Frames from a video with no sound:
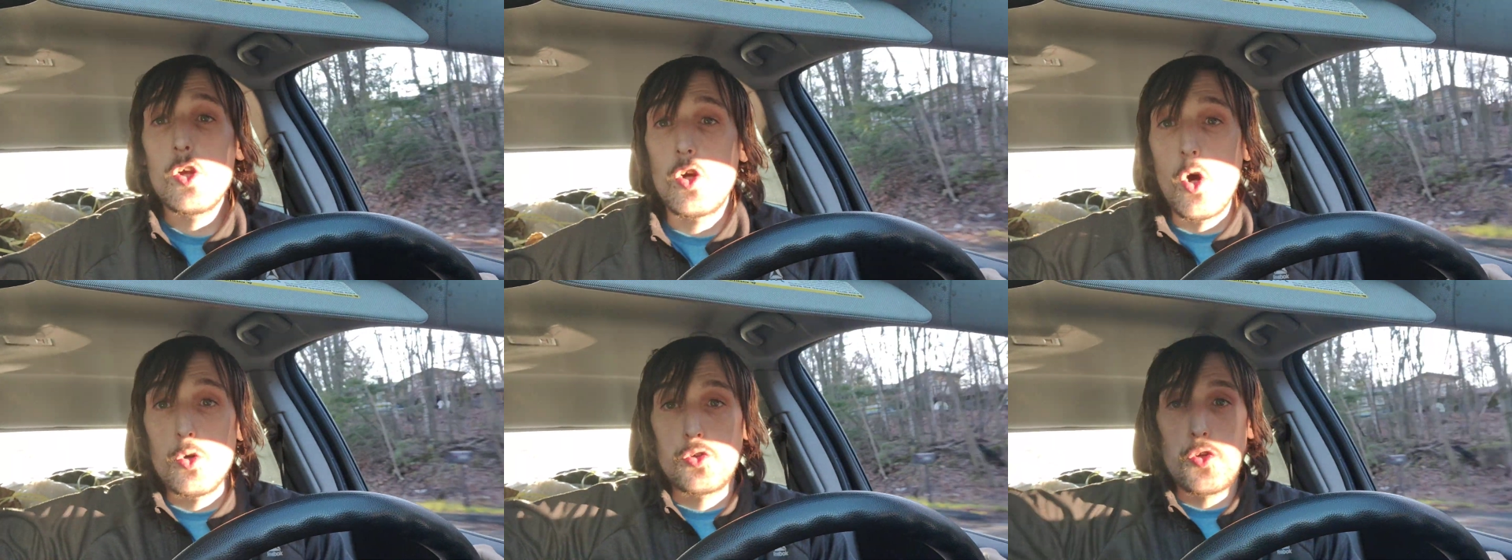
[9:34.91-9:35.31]

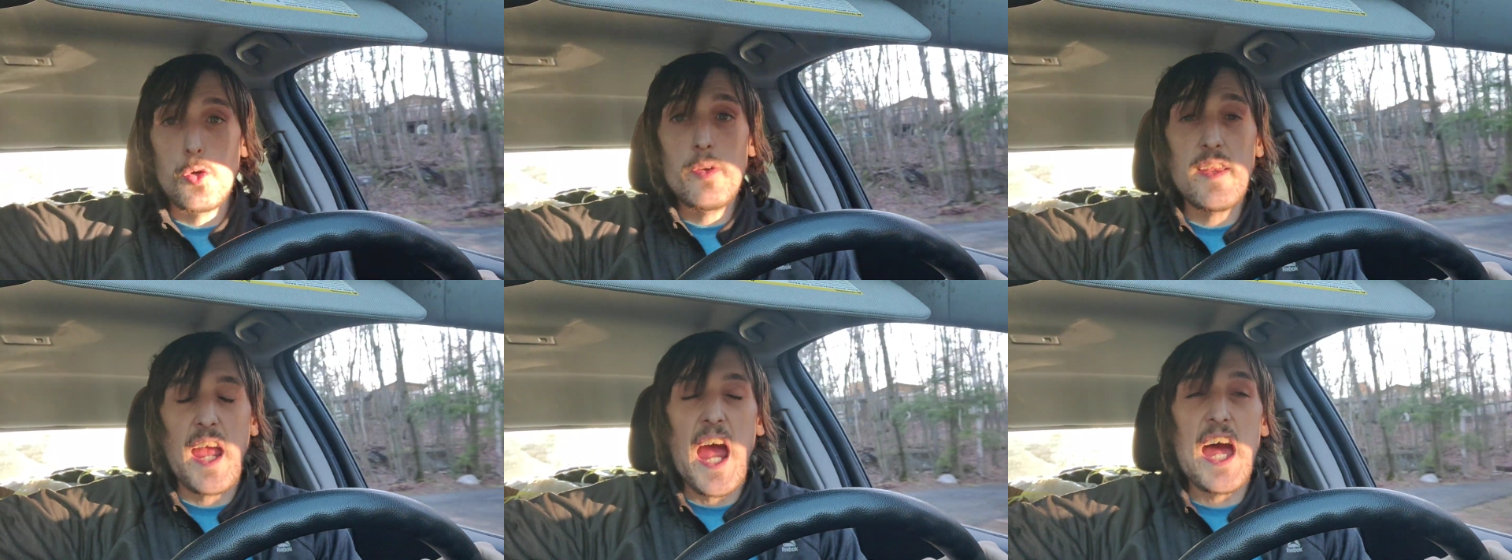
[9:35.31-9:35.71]
Go
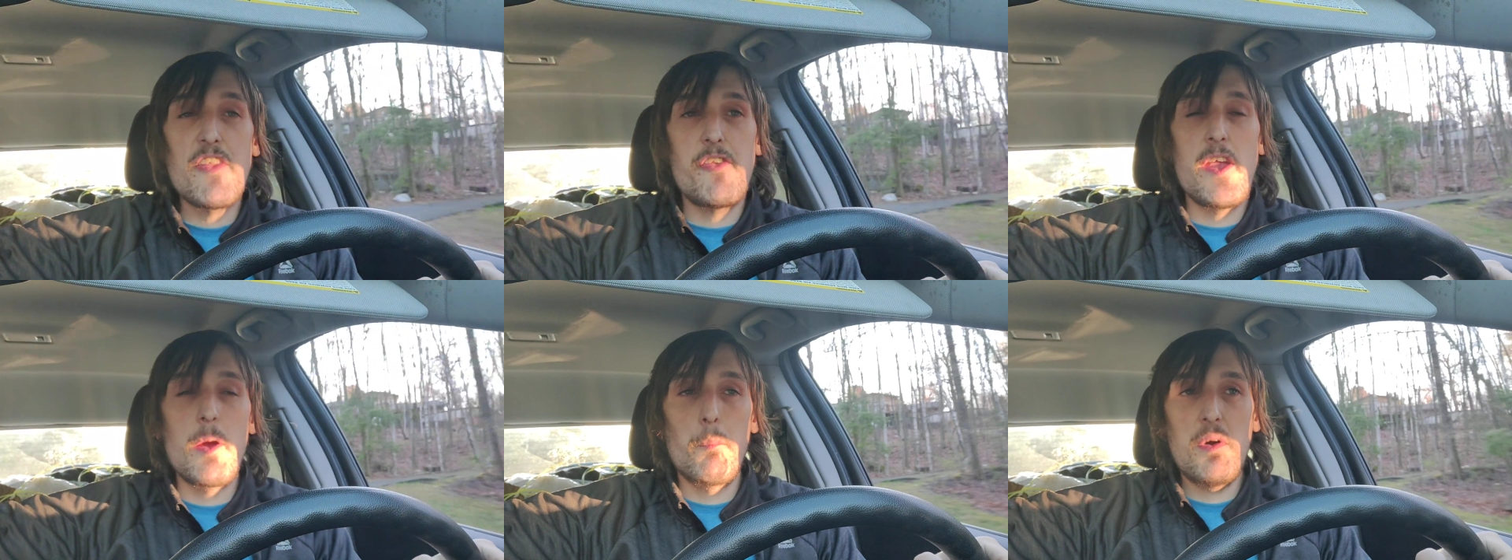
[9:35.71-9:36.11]
do the
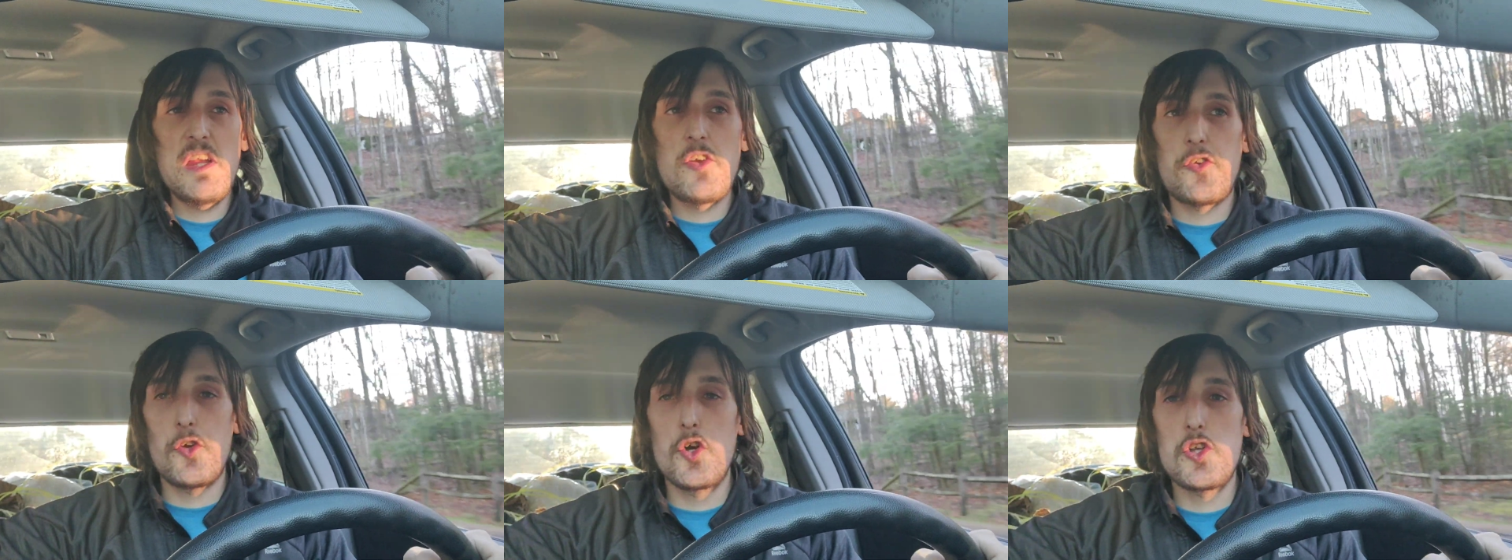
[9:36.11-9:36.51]
goddamn
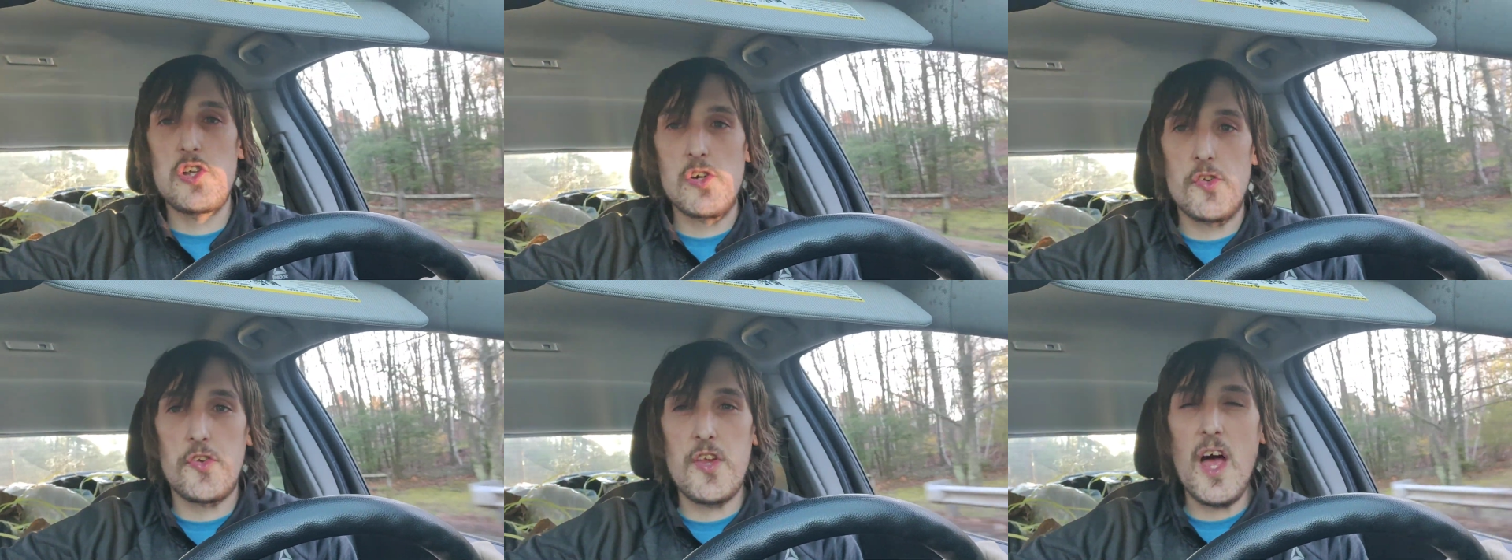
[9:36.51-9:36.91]
research
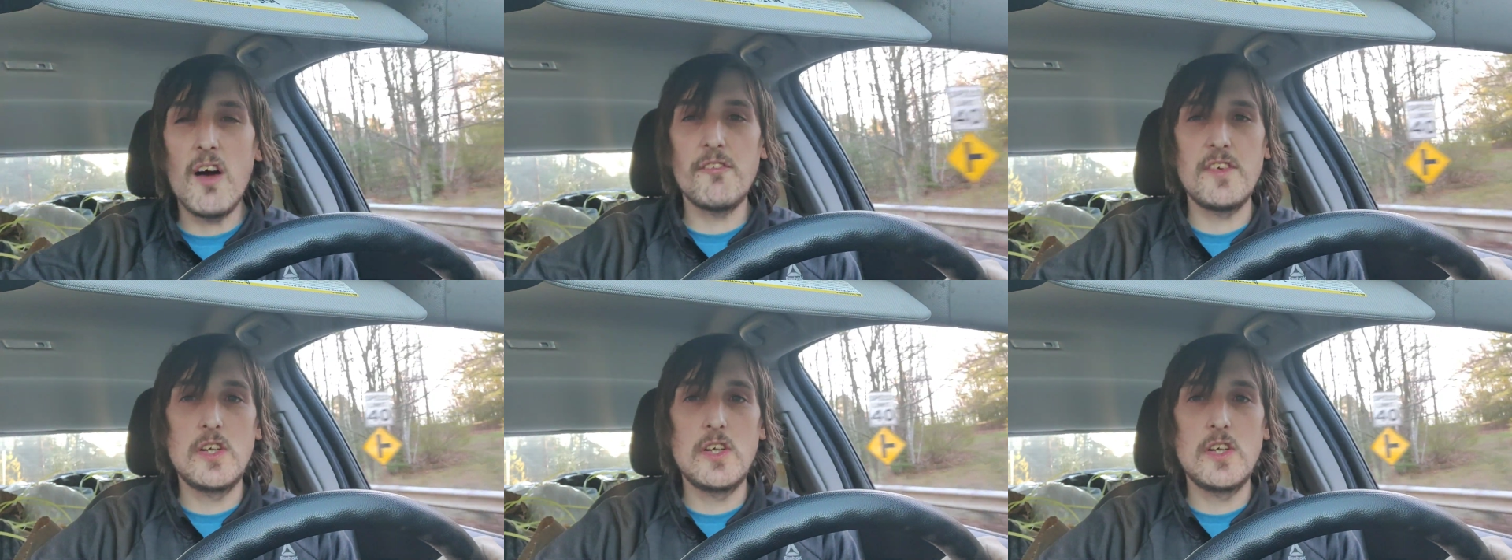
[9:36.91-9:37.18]
yourself